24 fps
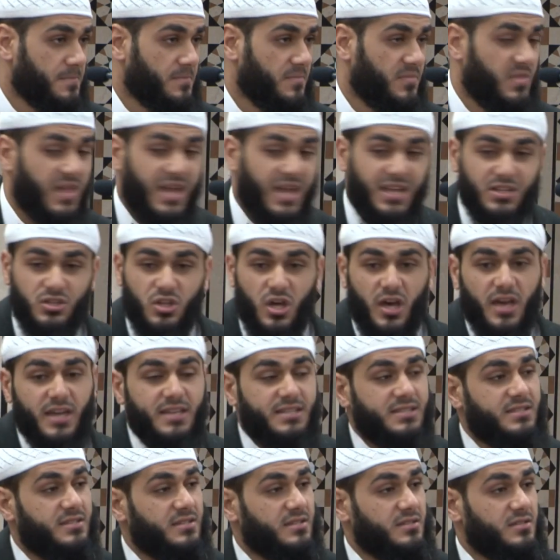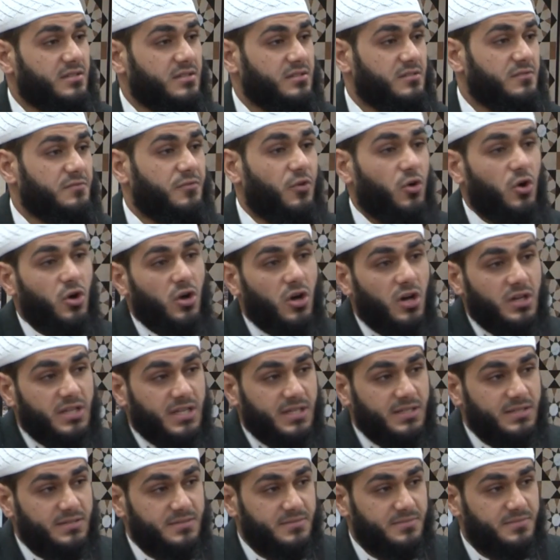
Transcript: They died for her honor.